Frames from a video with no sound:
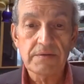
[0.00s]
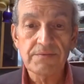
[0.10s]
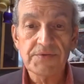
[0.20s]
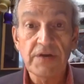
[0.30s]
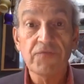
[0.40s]

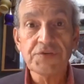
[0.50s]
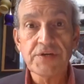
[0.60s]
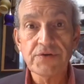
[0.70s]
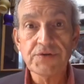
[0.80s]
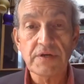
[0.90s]
several
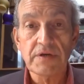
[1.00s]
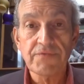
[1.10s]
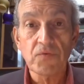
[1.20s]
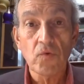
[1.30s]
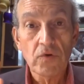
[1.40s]
years of
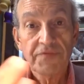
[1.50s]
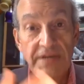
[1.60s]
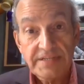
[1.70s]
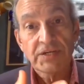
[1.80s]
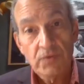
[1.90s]
the War of
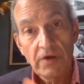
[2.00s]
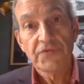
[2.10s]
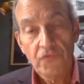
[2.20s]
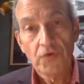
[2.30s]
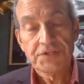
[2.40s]
1812 to
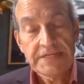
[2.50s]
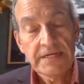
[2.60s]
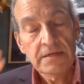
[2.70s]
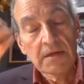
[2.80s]
14,